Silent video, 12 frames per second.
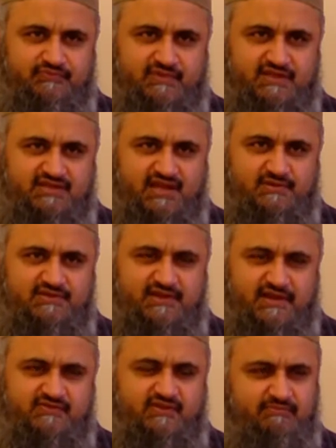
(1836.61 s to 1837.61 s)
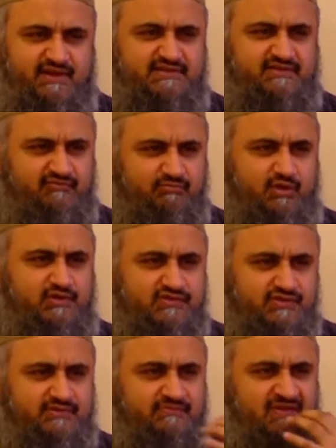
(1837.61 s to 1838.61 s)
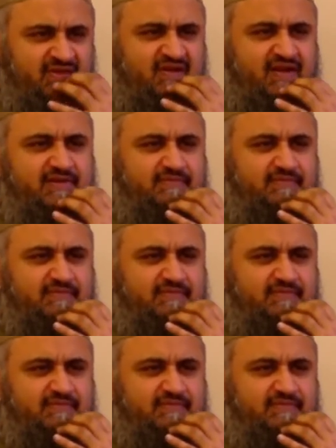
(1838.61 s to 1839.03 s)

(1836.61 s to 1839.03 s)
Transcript: Say it was the size of a massive mosque, right?